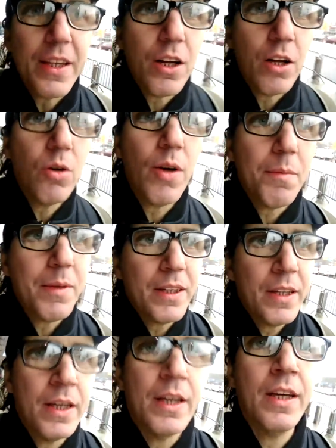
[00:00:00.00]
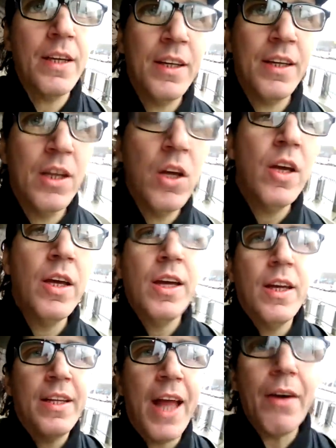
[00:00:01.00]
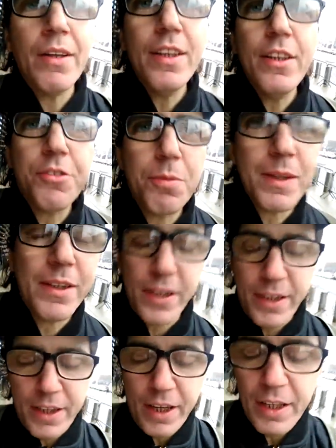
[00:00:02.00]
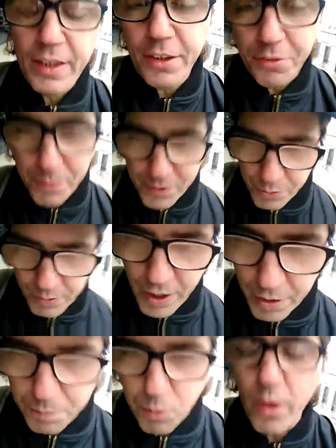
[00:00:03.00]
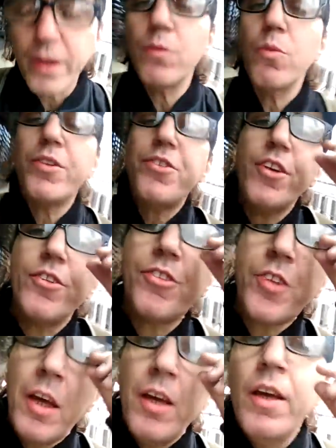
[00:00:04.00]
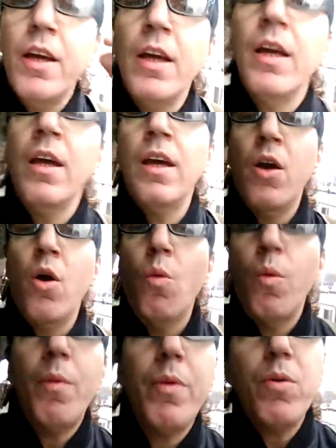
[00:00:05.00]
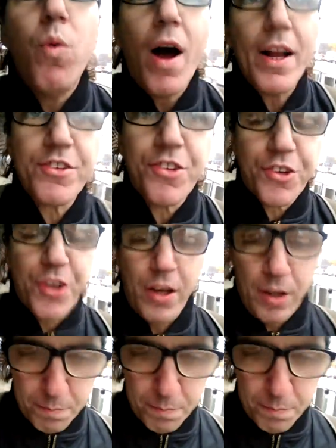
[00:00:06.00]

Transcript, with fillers: You know, I mean now it leads me to the it leads me to another point, which is when we watch